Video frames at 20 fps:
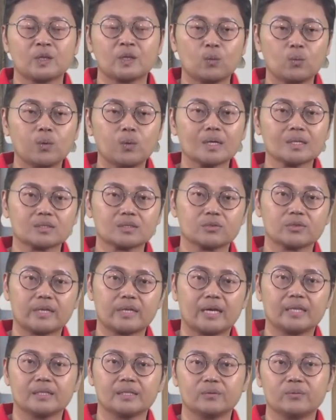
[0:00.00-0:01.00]
Work
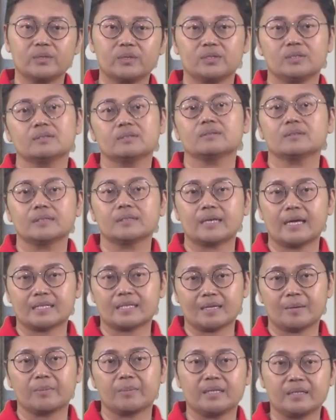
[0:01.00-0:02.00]
together with the
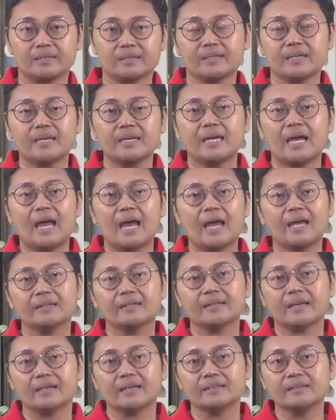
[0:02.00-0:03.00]
SME,
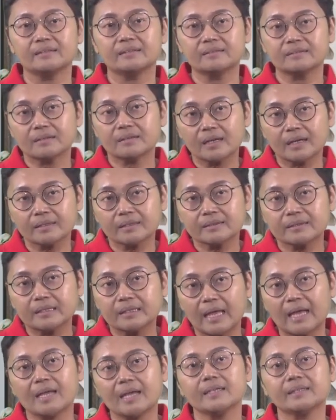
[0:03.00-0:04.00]
and
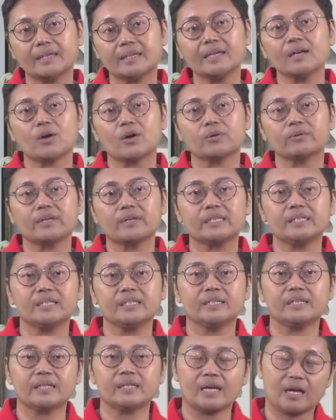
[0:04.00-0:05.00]
they
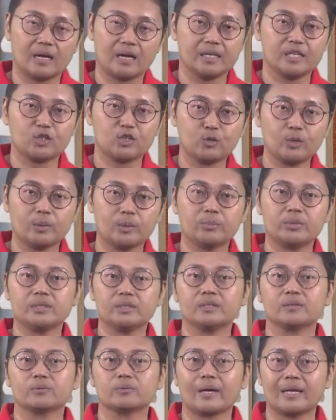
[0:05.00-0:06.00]
already are equipped with
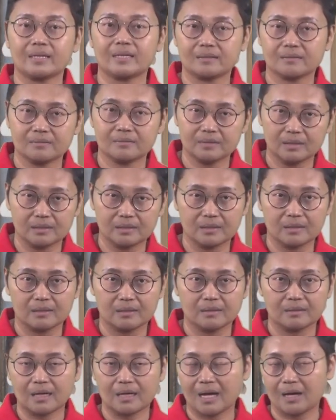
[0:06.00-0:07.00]
the right
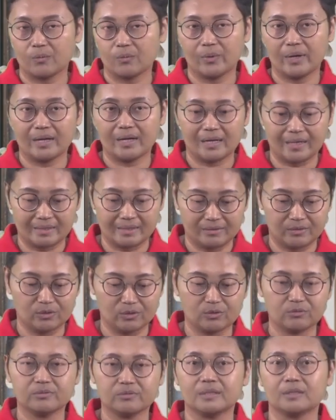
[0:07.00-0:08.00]
hardware, like
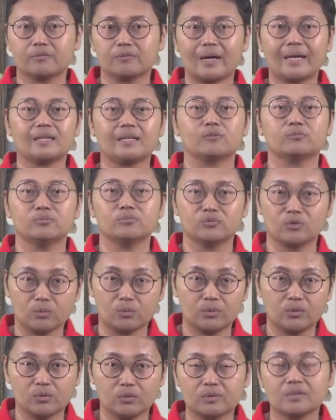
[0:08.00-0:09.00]
the right
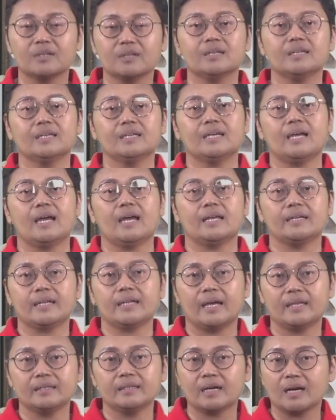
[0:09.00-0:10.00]
notebook, and
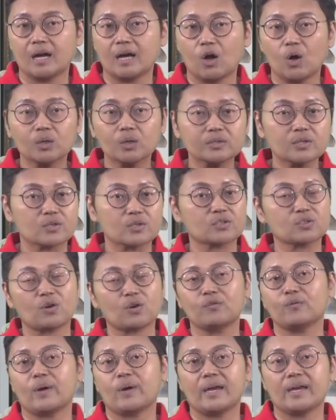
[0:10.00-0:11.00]
then all the
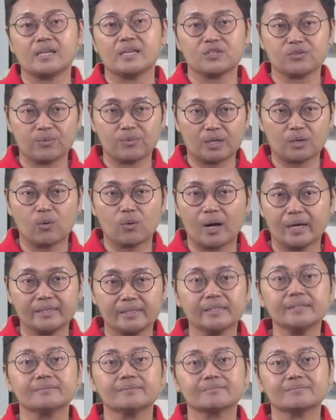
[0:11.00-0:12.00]
software is
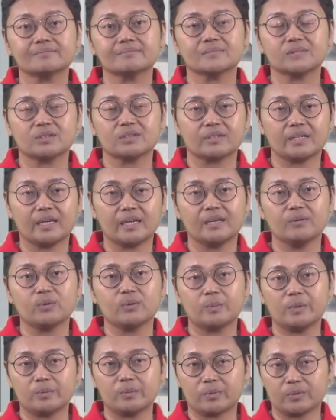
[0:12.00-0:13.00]
required, okay, will
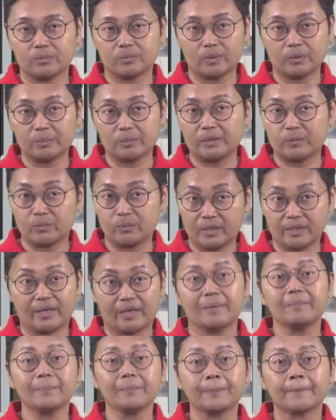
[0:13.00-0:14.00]
be with them,